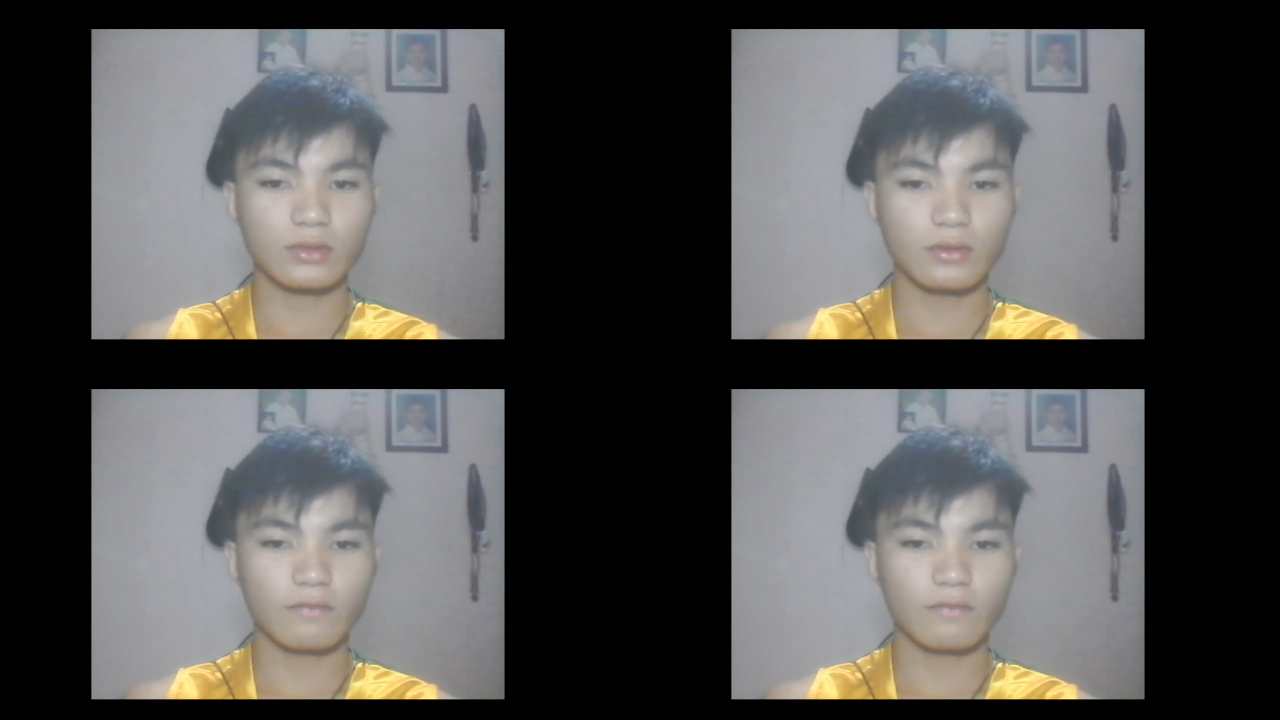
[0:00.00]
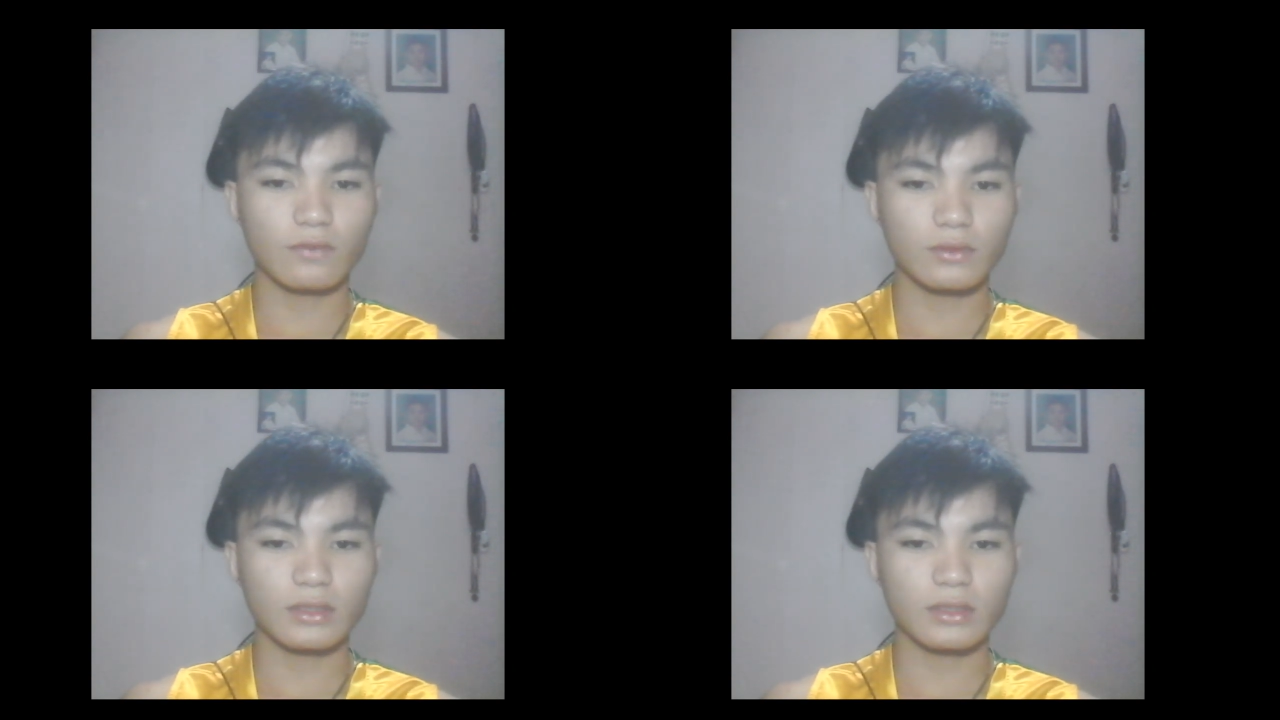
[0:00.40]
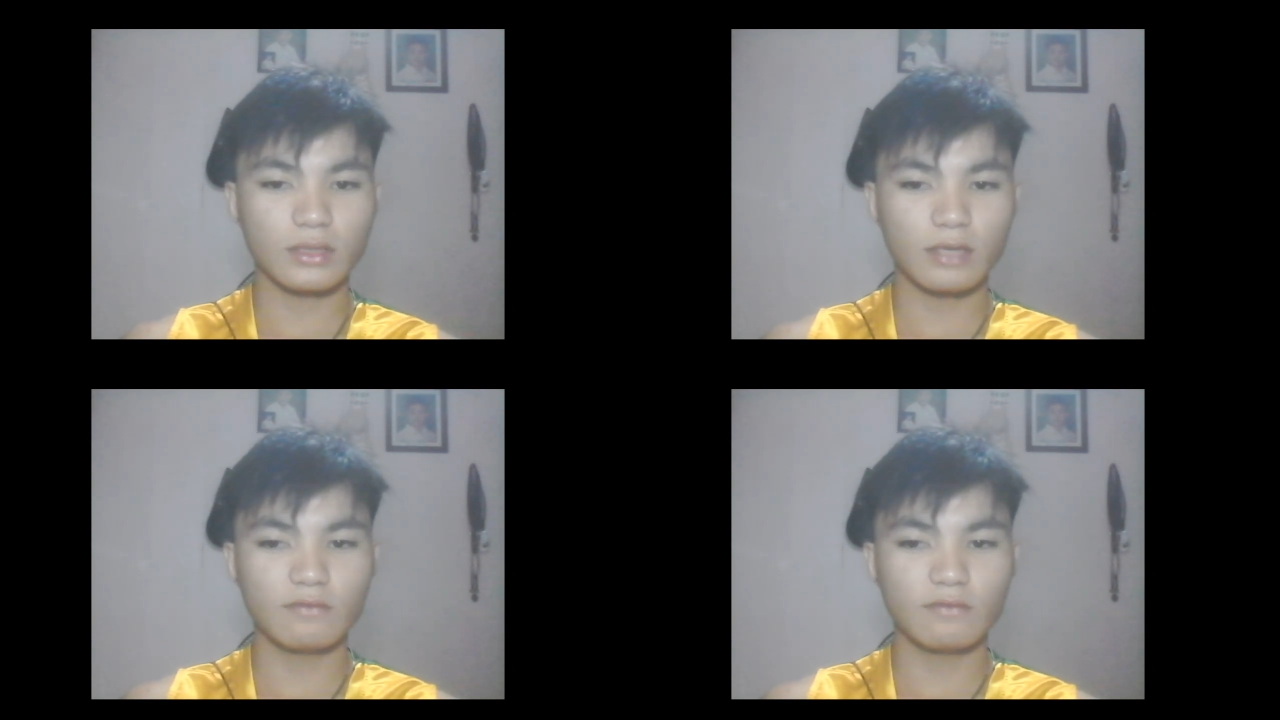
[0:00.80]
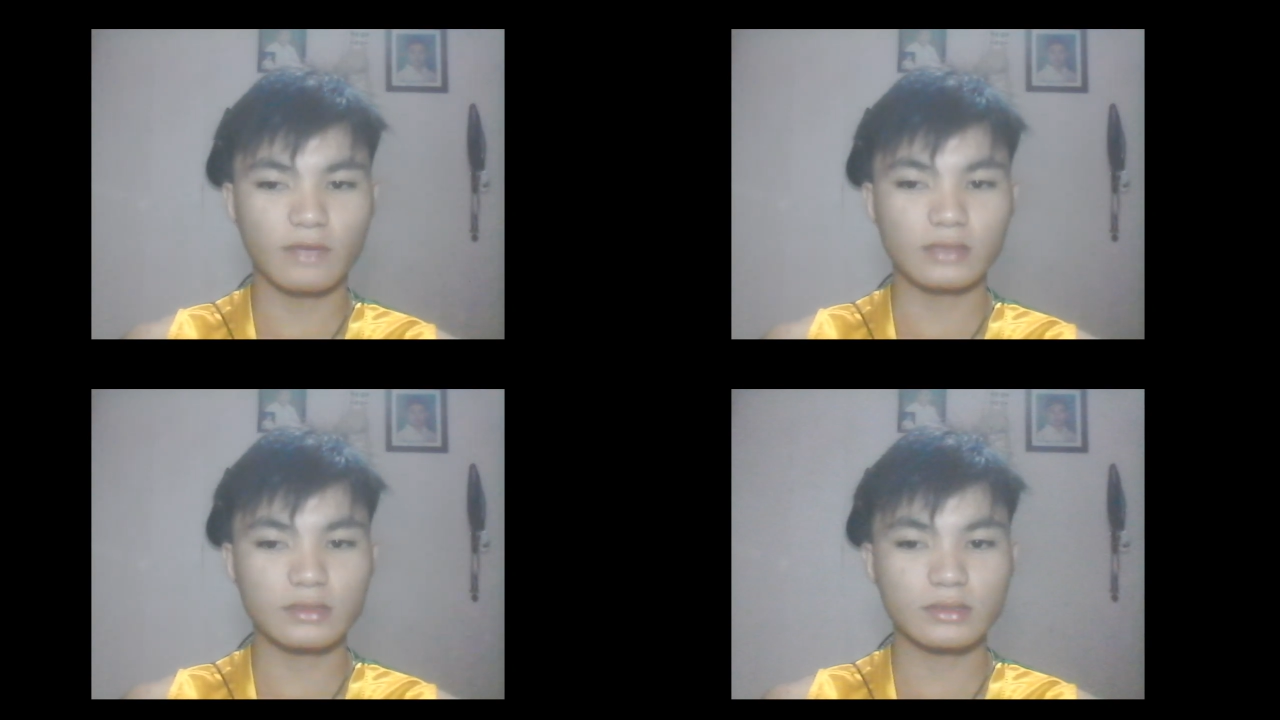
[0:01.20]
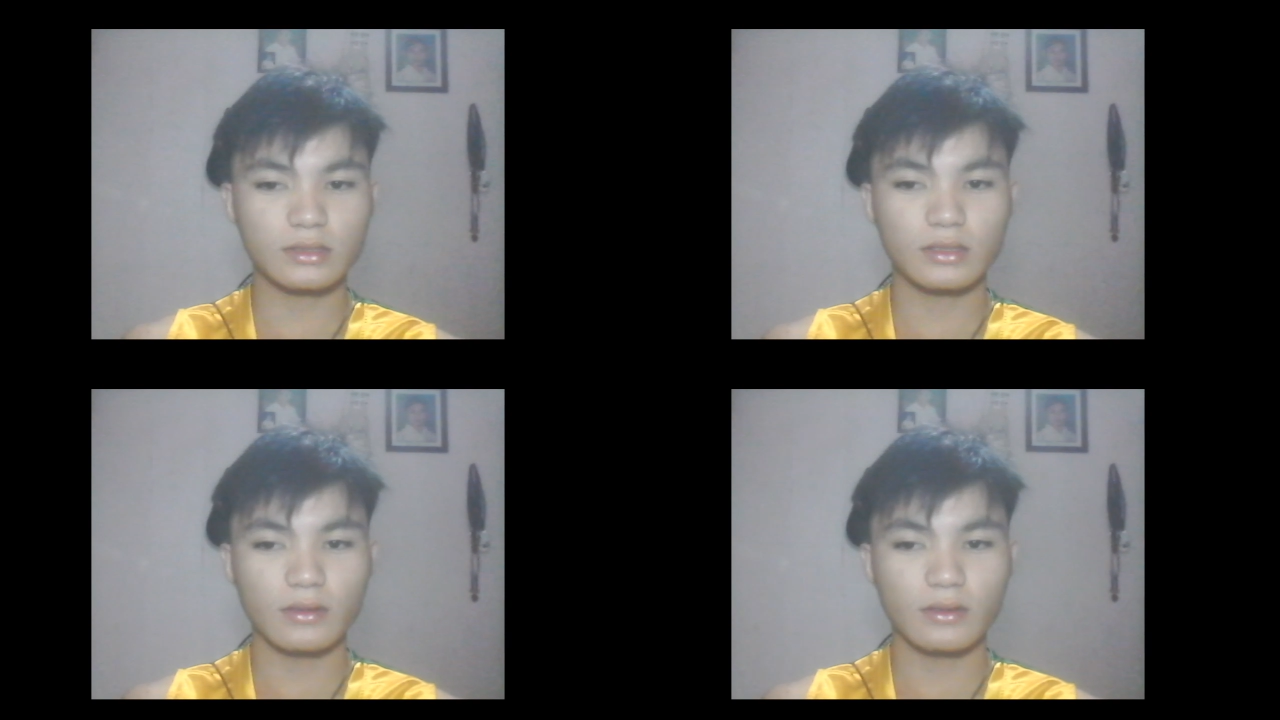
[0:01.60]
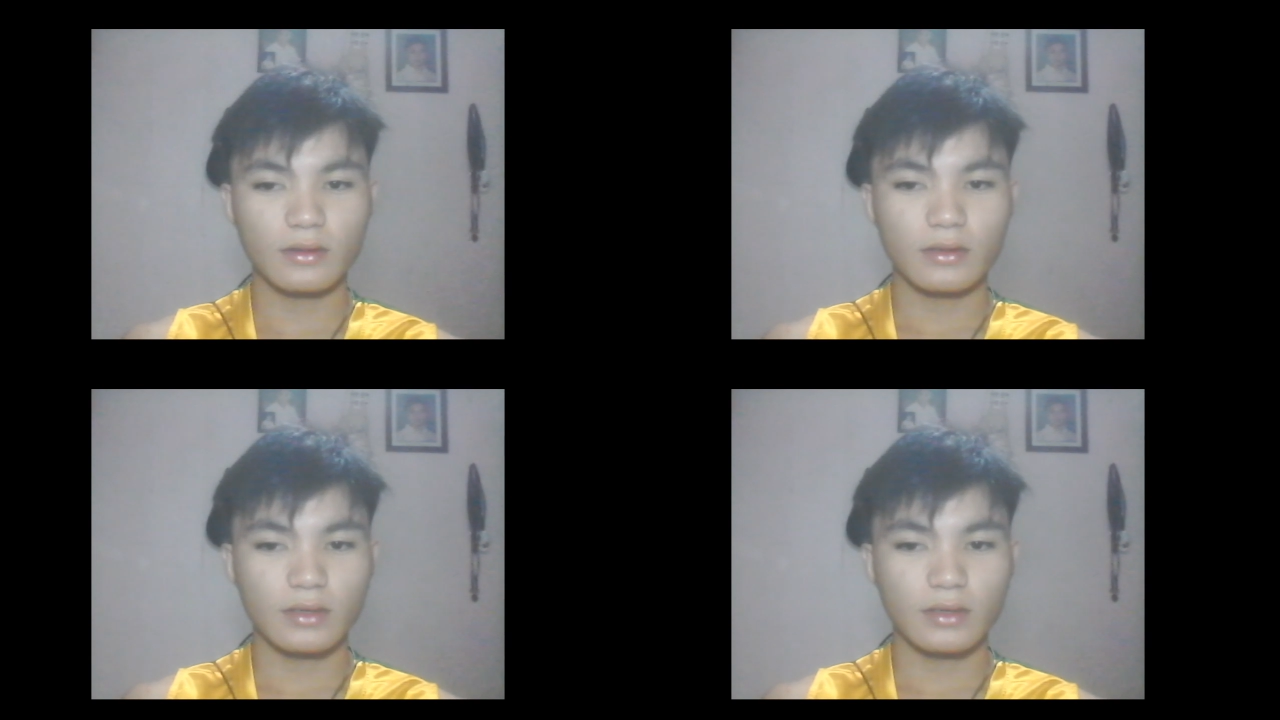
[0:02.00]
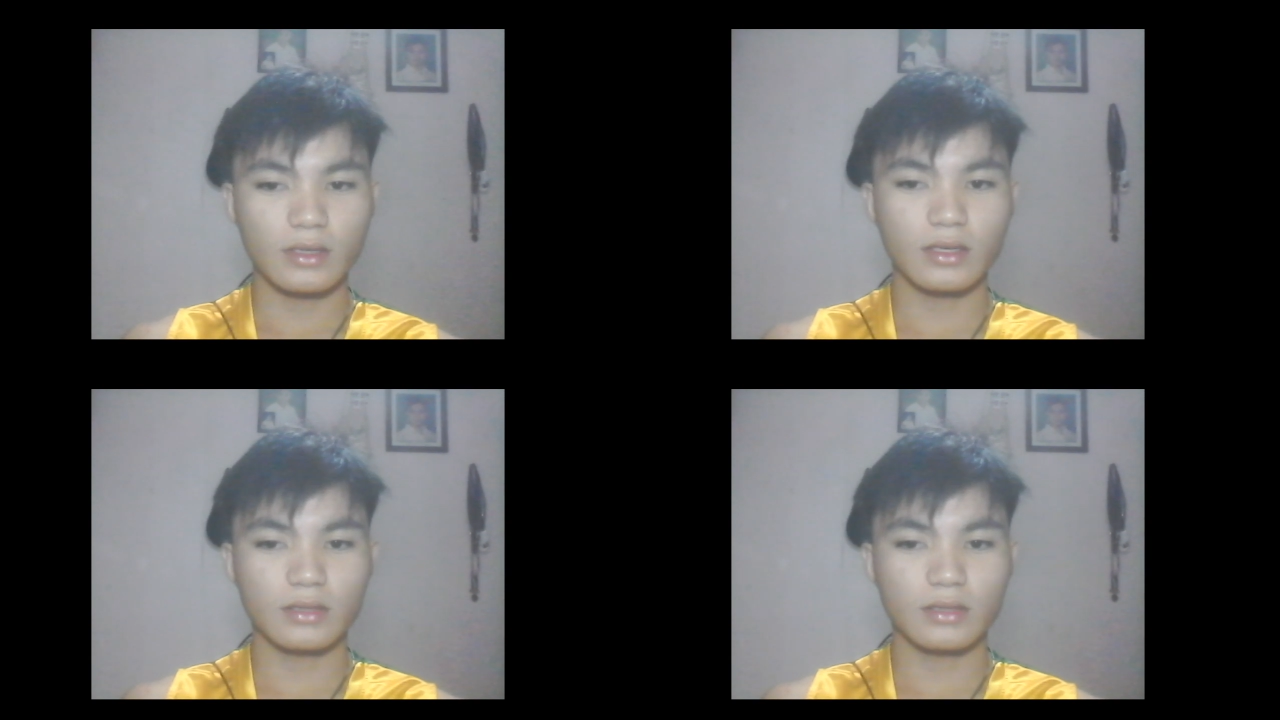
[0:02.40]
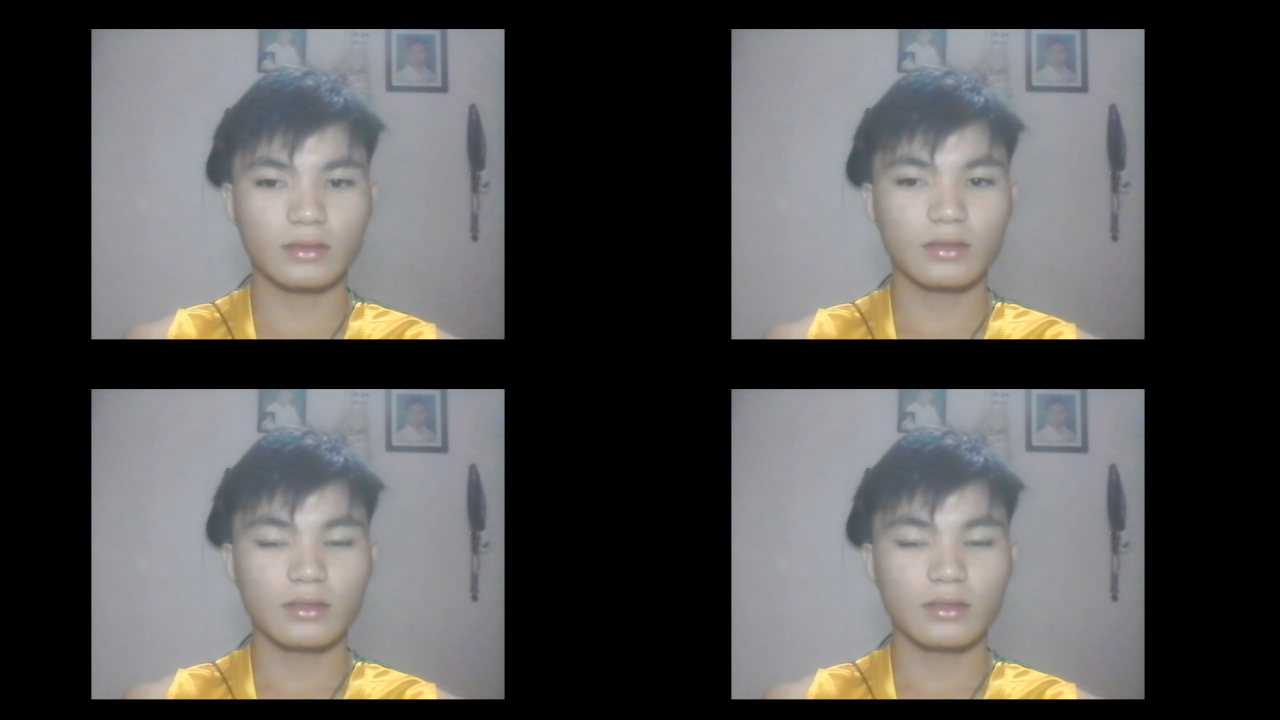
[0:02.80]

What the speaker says: if you click the Advanced, and